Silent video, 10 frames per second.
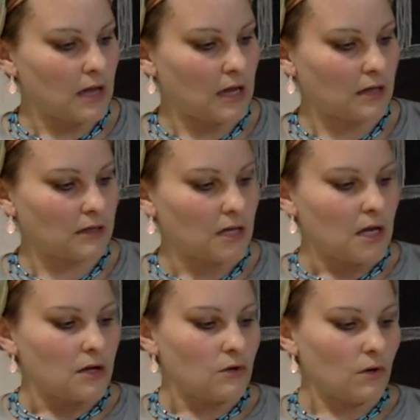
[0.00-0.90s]
And
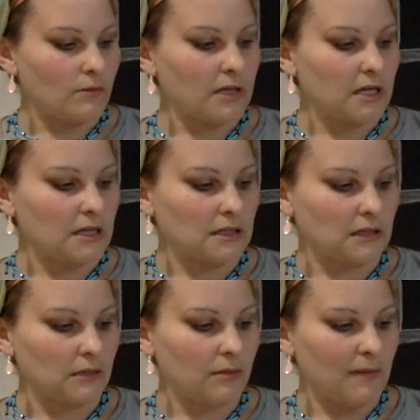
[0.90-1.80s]
normally it's a
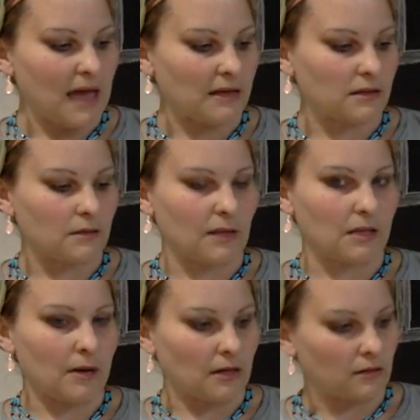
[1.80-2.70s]
little bit past the
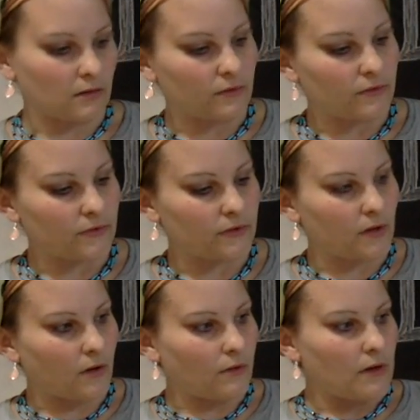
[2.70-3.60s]
belly button.
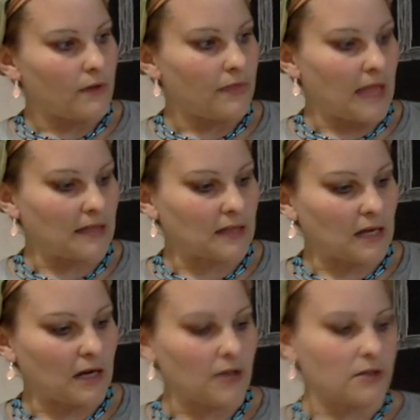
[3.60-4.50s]
So that's
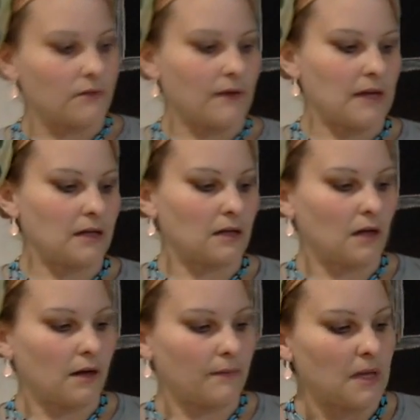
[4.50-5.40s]
kind of how you can find it.
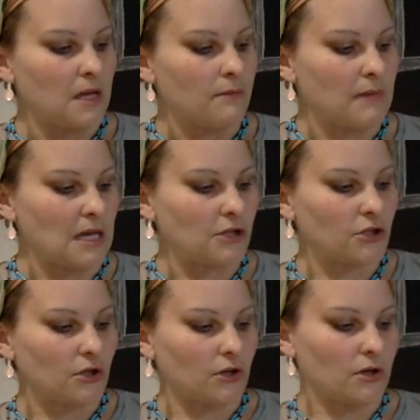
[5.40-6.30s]
Make
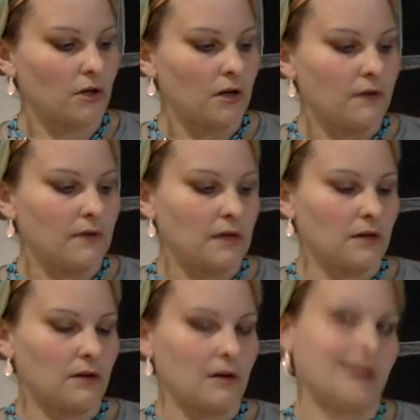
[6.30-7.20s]
sure that
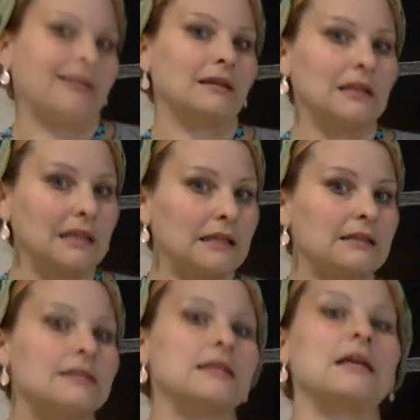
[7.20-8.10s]
you're at
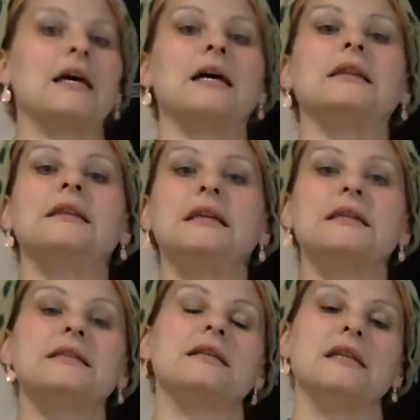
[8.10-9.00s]
least
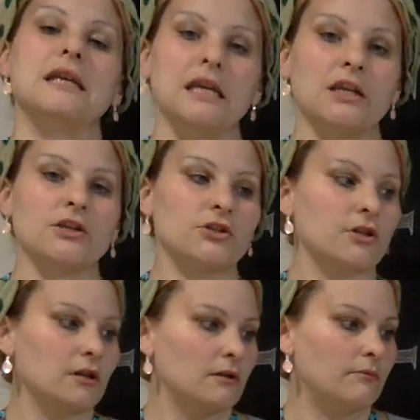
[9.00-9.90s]
an
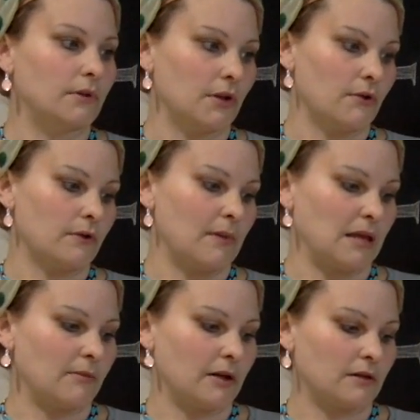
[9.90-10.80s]
inch below the
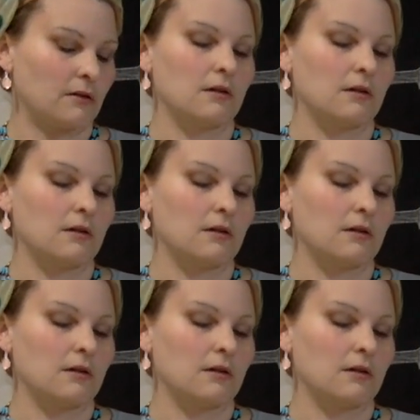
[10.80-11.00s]
belly button.